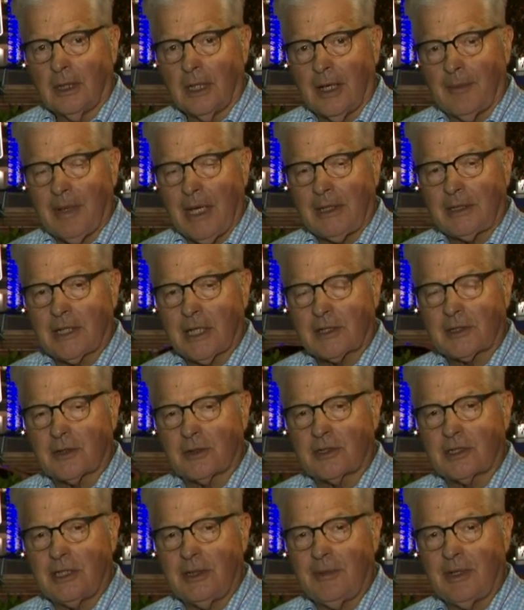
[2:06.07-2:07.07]
I'm Hank Tester,
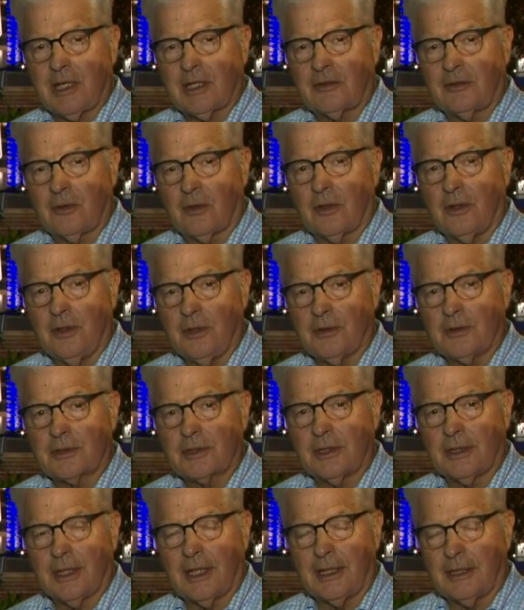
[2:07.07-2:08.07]
CBS 4 News
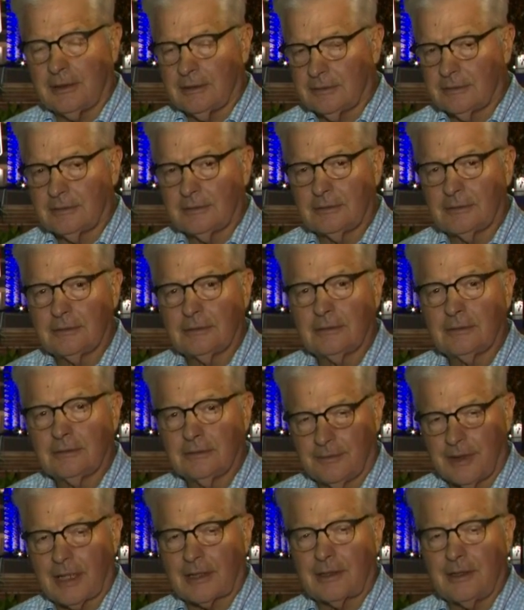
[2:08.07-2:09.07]
tonight.
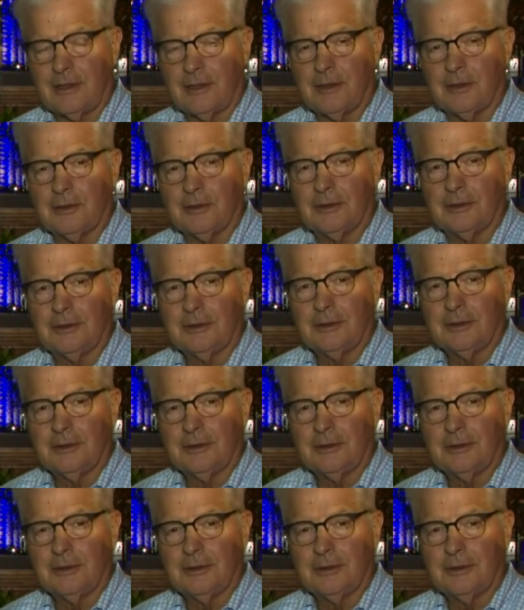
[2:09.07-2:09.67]
Back to you.